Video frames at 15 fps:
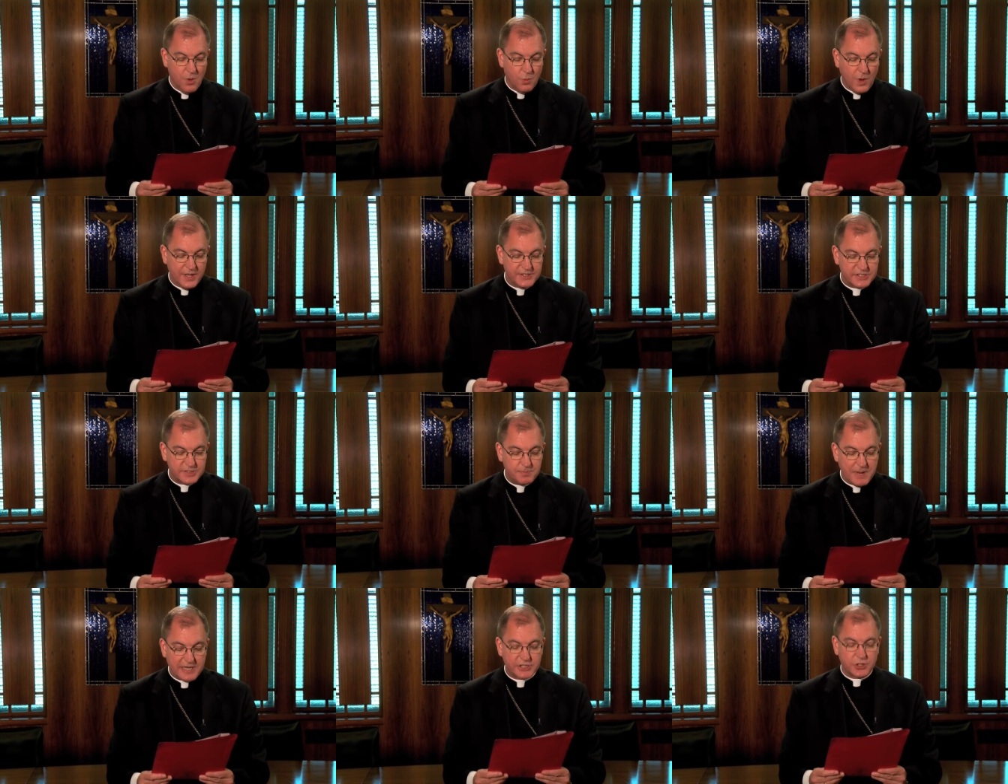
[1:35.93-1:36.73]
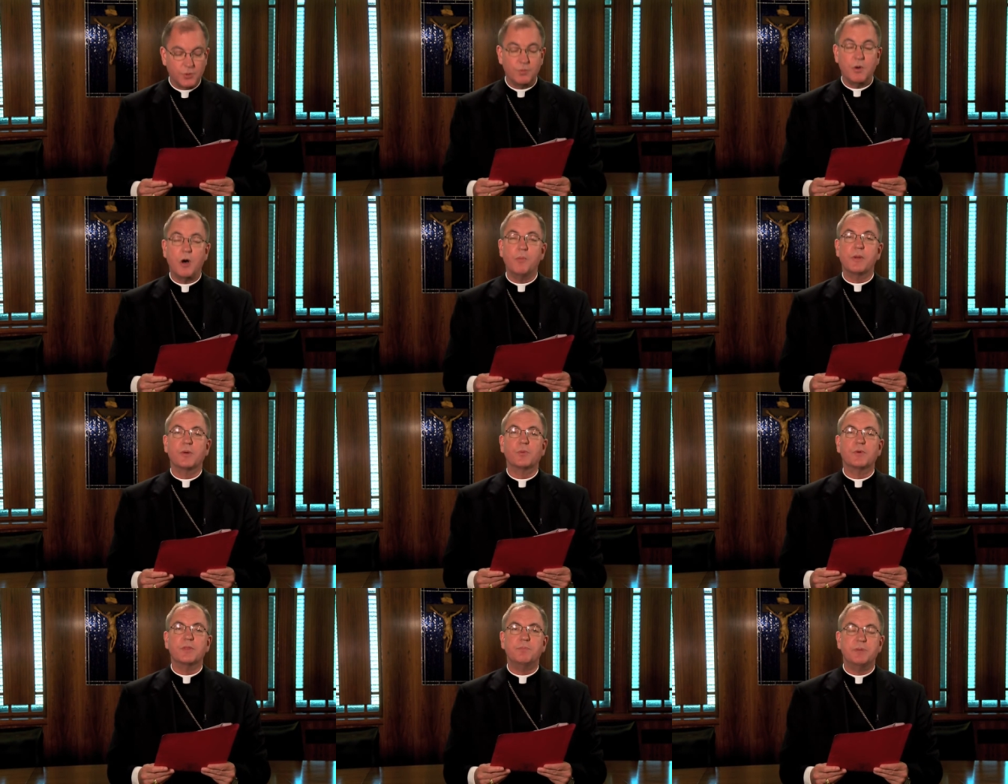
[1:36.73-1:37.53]
One special
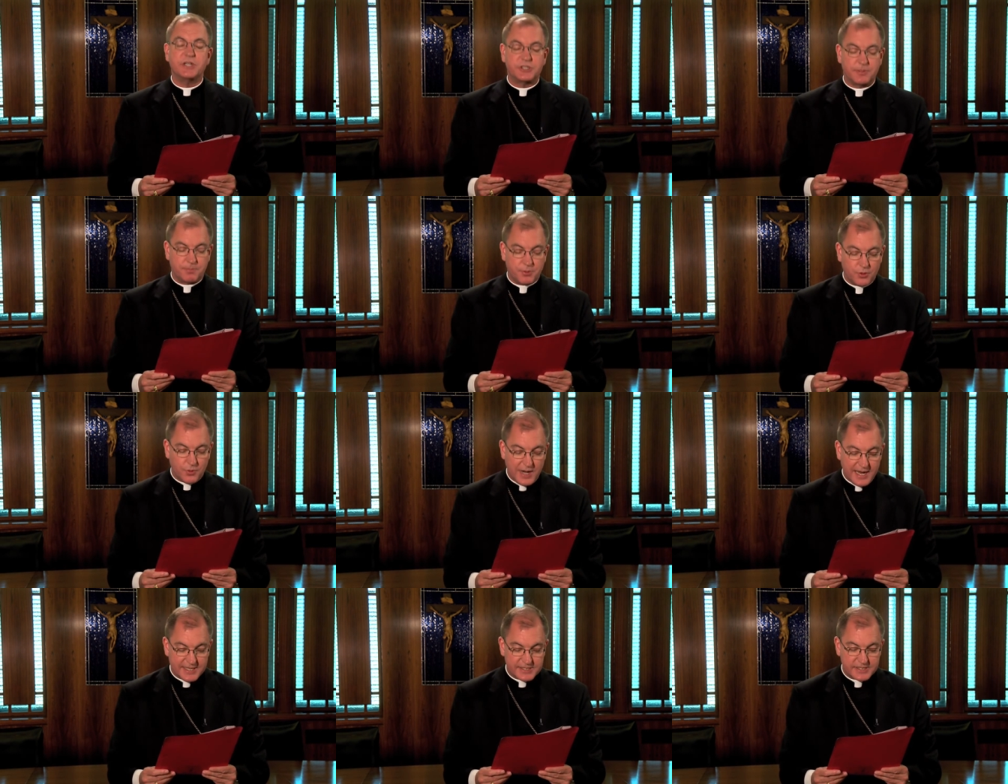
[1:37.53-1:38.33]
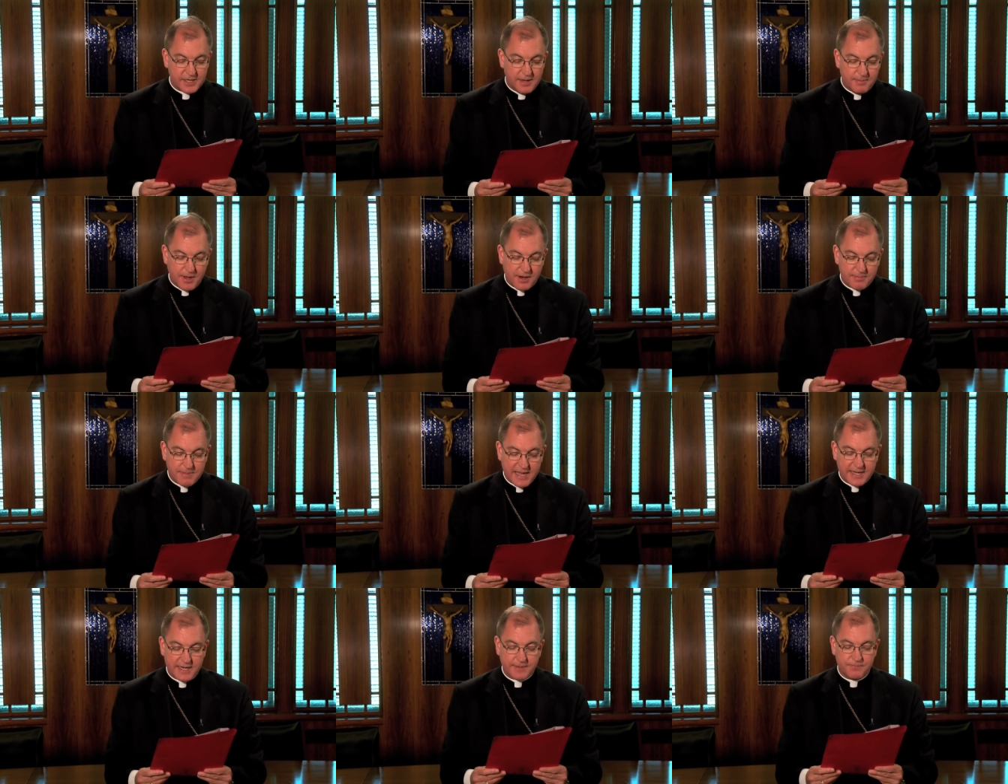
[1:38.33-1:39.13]
moment with Bishop Perez, among
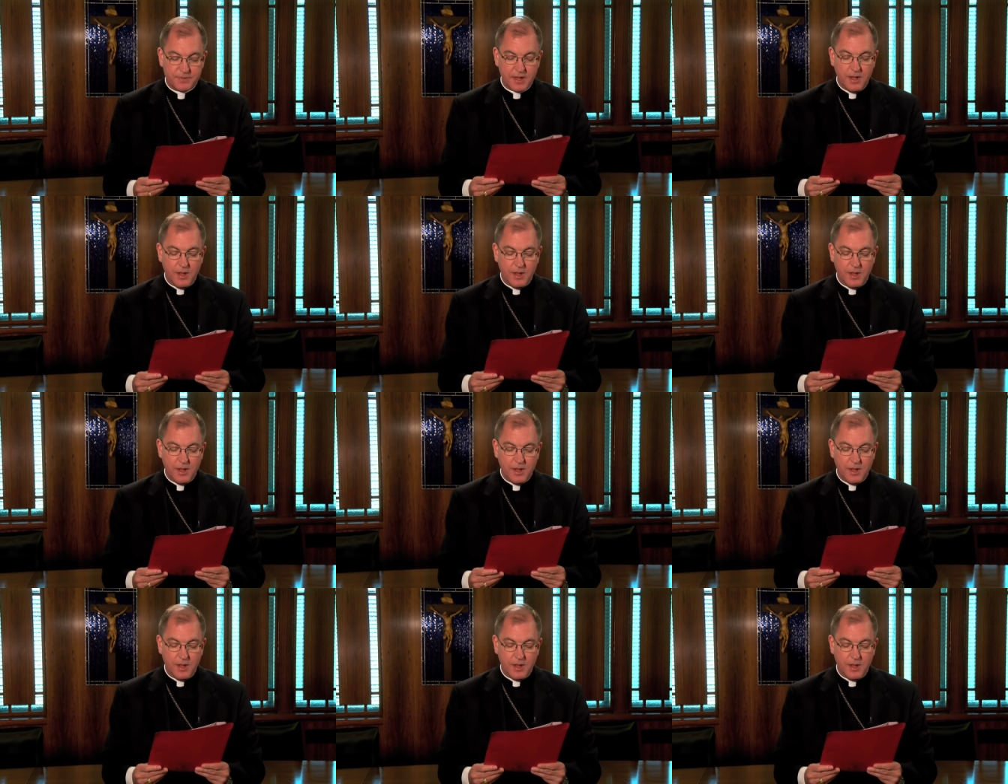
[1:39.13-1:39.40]
many,